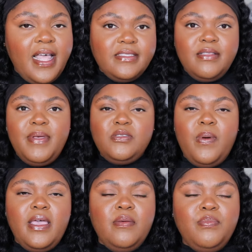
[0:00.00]
the best
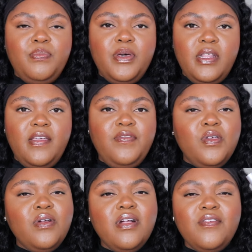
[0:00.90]
way I can put it. If
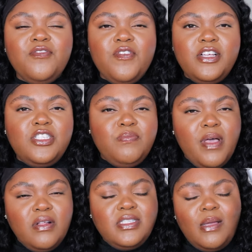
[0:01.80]
you're a fresh
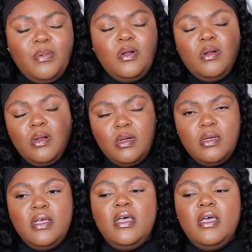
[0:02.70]
smell type of girl,